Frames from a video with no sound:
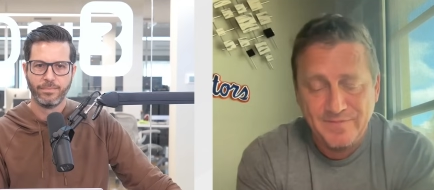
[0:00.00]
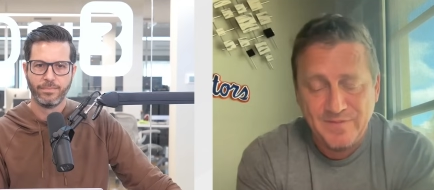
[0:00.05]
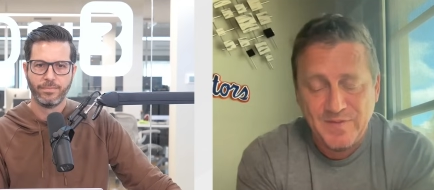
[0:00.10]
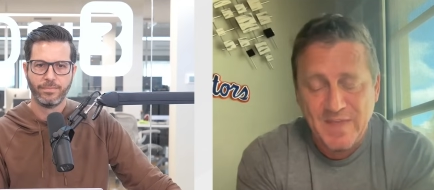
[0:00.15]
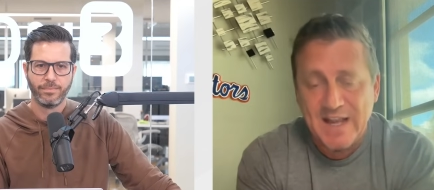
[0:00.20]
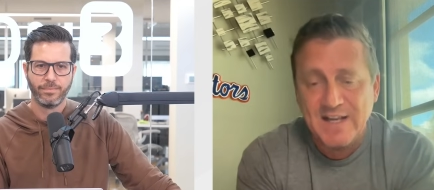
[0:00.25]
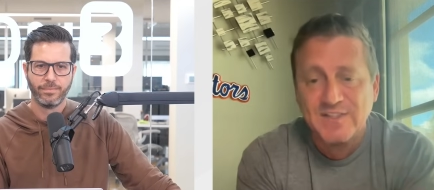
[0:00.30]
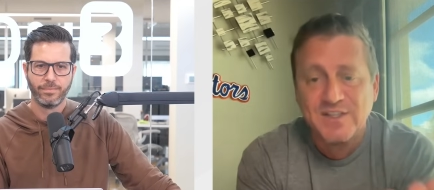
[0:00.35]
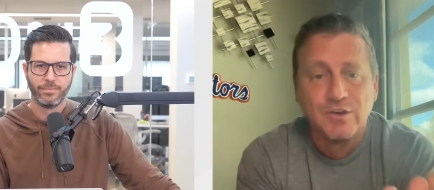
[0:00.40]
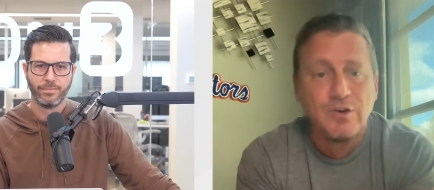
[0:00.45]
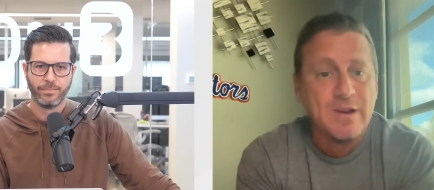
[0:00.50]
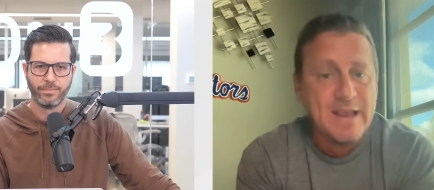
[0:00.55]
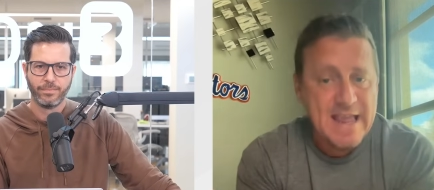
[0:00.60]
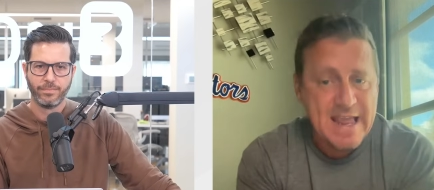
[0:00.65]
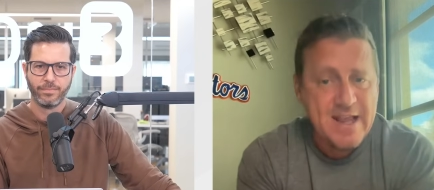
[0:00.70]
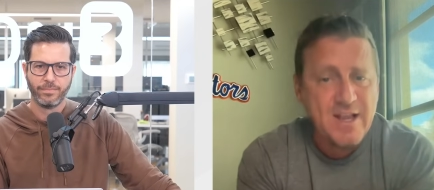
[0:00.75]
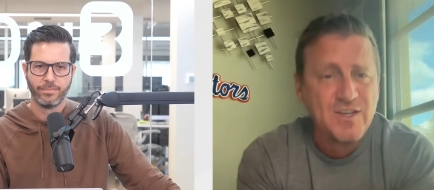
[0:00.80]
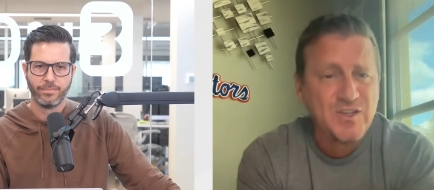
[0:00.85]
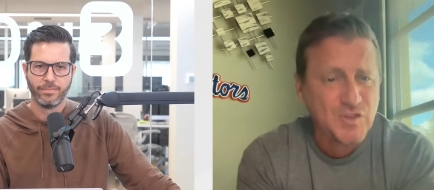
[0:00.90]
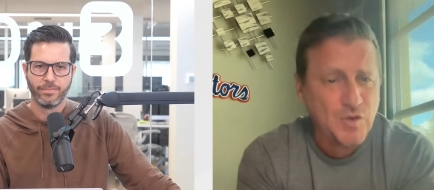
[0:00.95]
Speaker 1: things that are
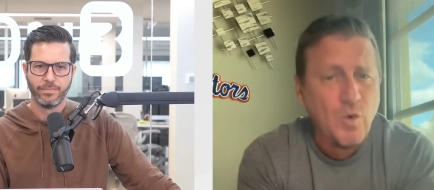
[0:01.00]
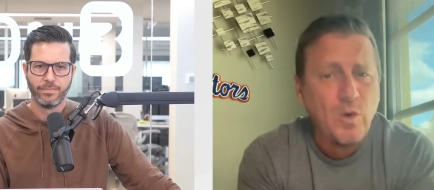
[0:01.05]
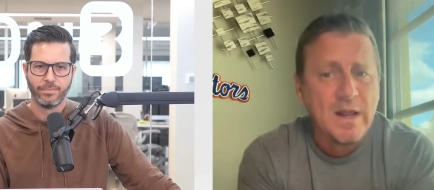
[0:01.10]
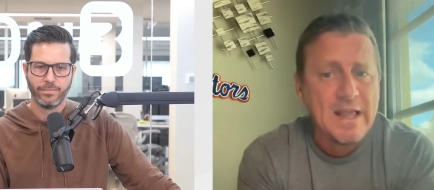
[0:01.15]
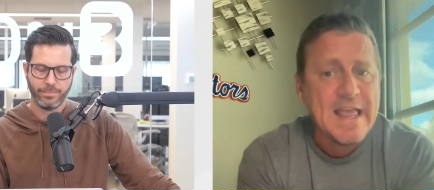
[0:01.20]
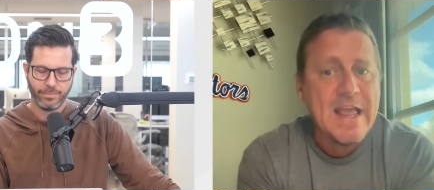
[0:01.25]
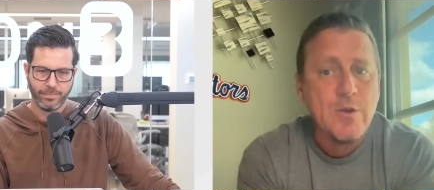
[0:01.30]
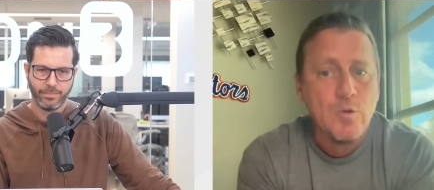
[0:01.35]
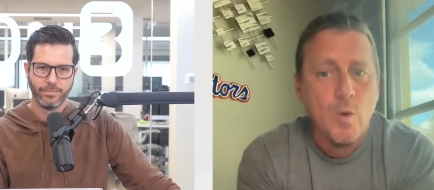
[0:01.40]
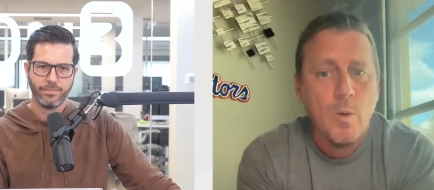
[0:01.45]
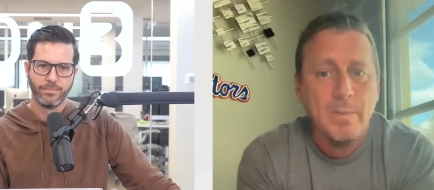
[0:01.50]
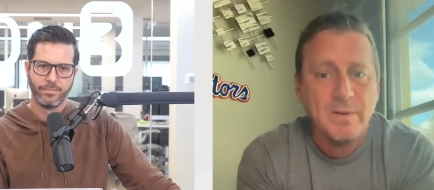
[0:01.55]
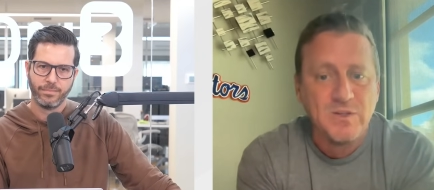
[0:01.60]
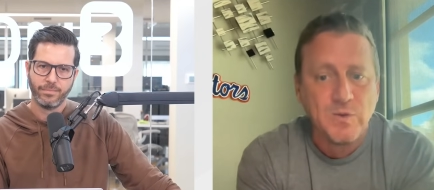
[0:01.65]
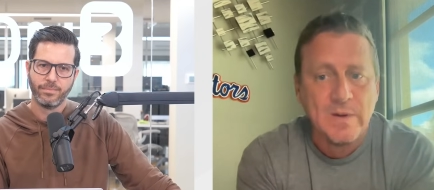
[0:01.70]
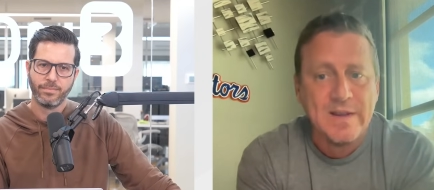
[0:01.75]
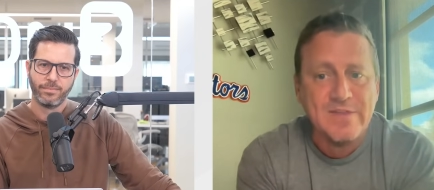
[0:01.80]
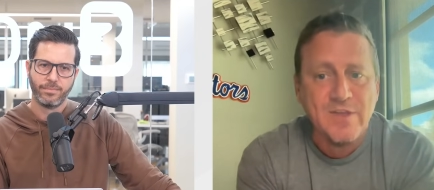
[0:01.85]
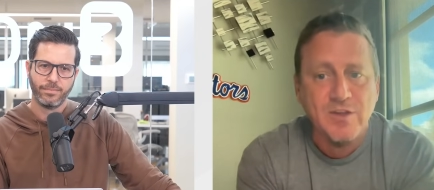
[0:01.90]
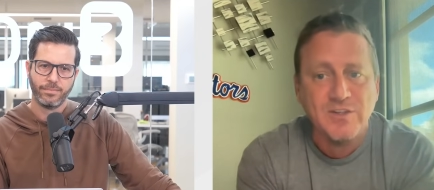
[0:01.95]
sort of equal
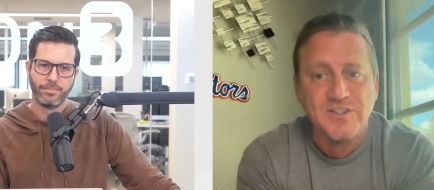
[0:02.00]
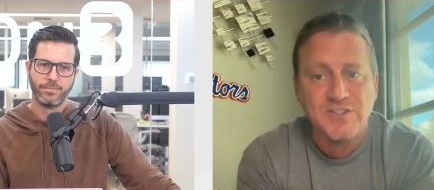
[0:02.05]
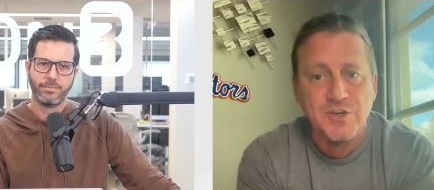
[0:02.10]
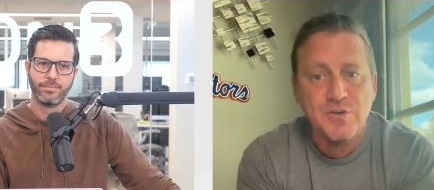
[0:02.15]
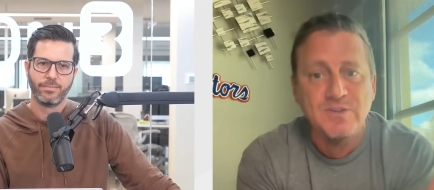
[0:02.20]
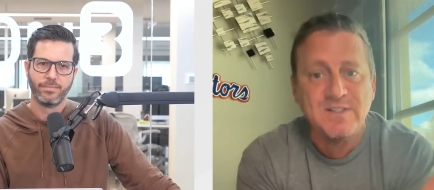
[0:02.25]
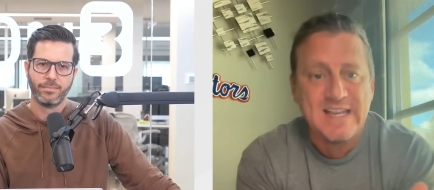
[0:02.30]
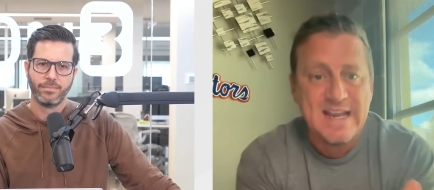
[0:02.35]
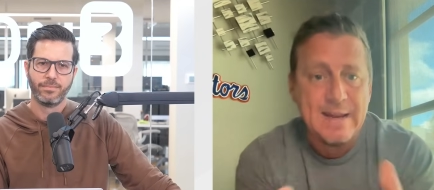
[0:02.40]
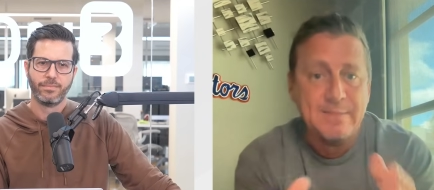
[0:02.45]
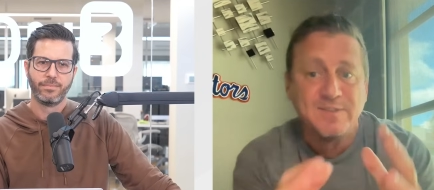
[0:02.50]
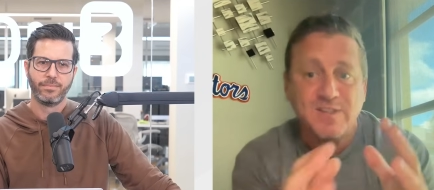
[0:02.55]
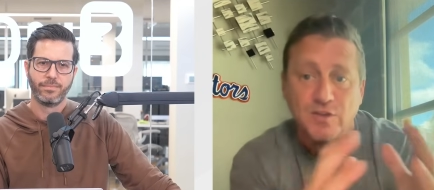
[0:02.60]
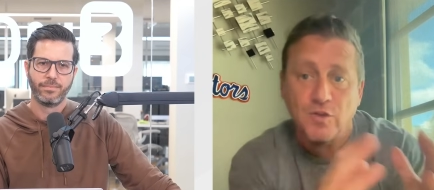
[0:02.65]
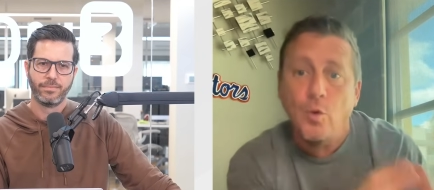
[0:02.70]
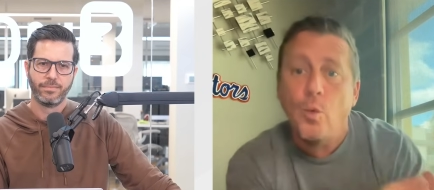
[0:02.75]
between those 2 teams. And